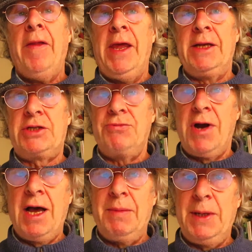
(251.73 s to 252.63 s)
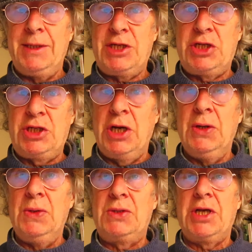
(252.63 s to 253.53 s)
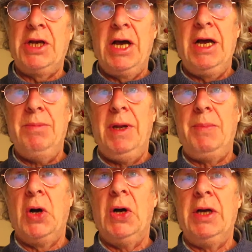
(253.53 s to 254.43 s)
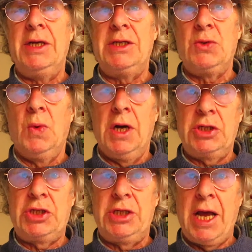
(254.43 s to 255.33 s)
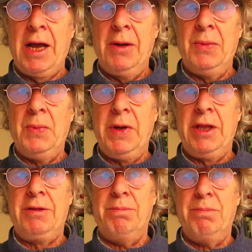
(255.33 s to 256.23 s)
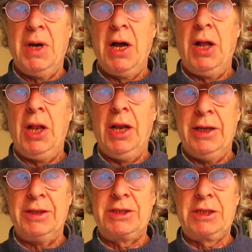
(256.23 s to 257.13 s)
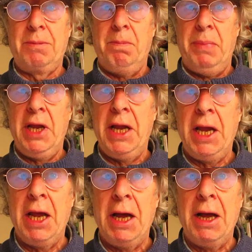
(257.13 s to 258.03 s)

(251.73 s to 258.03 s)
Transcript: It's rabbit stew tonight, me boys, washed down with mollusk beer.